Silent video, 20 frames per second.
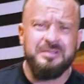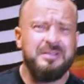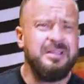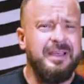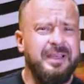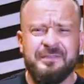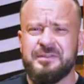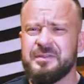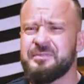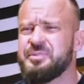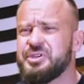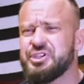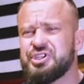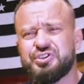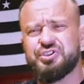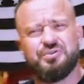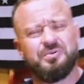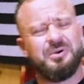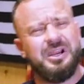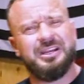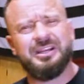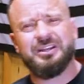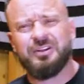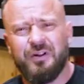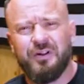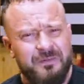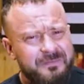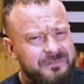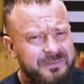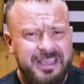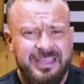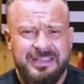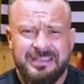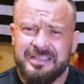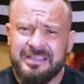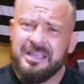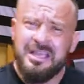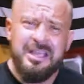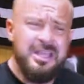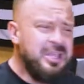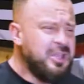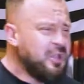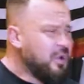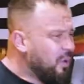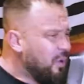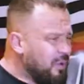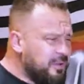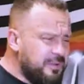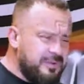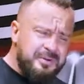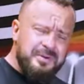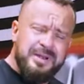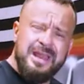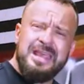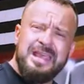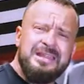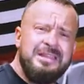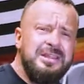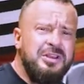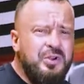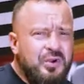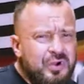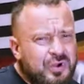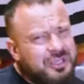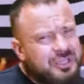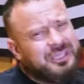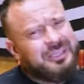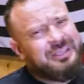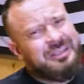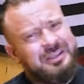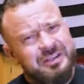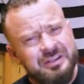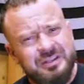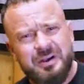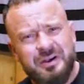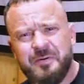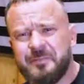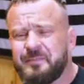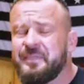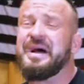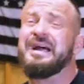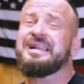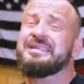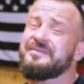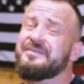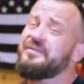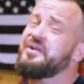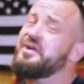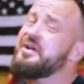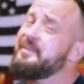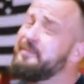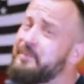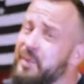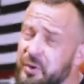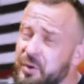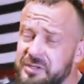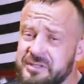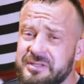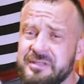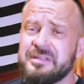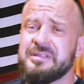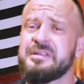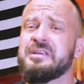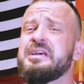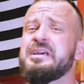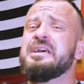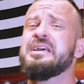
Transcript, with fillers: you don't have to be shredded, all veiny, all grainy looking, you know, but very important.